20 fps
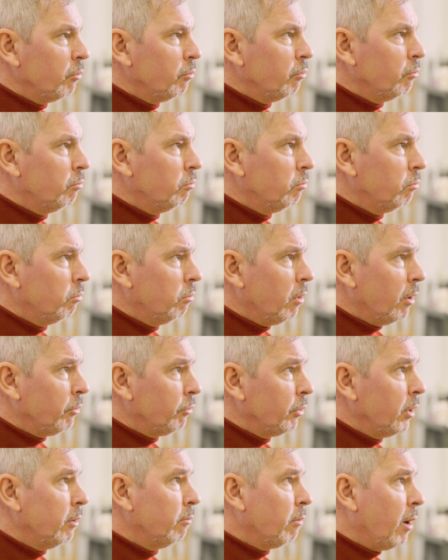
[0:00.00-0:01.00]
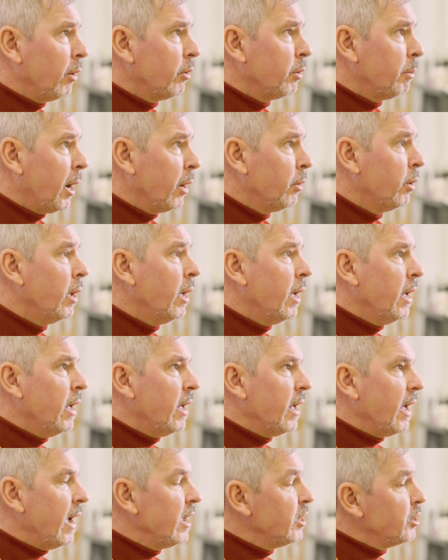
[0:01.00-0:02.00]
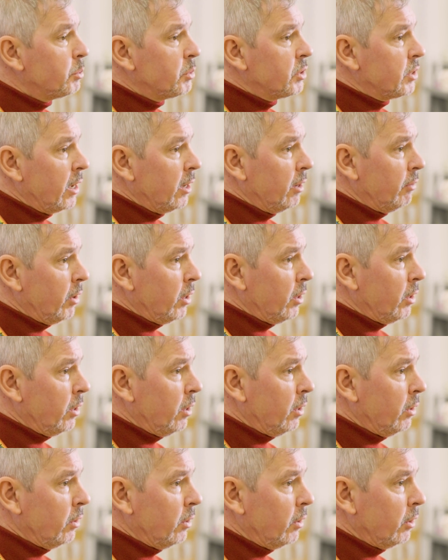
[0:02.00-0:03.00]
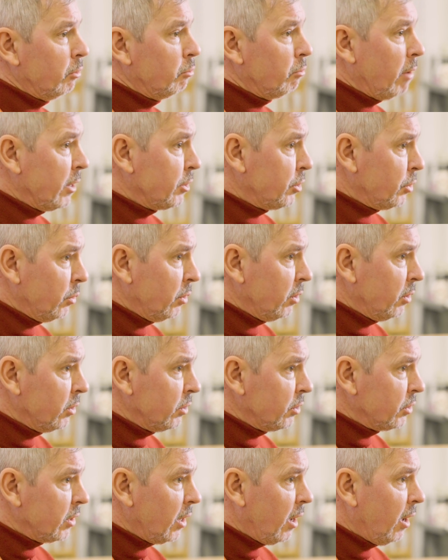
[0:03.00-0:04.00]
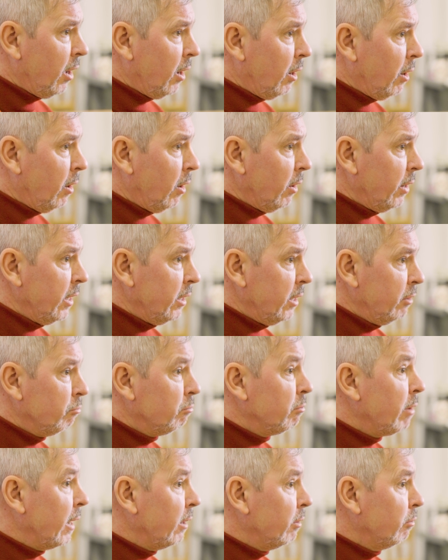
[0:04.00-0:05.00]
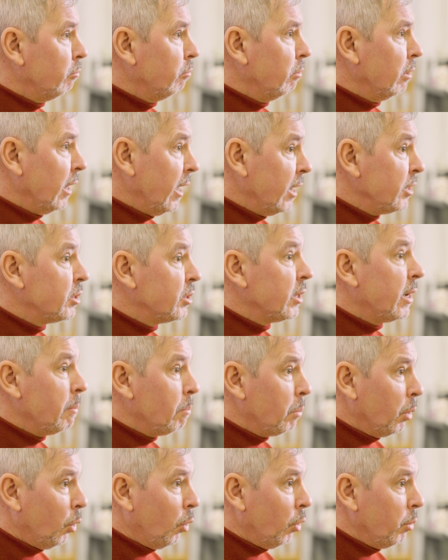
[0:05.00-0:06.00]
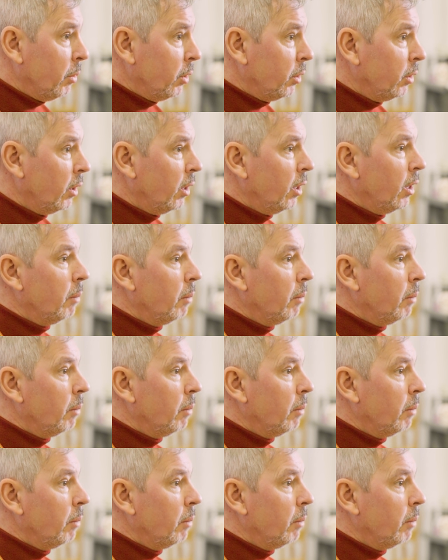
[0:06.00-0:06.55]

roughly around about 80% of our graduates are in related employment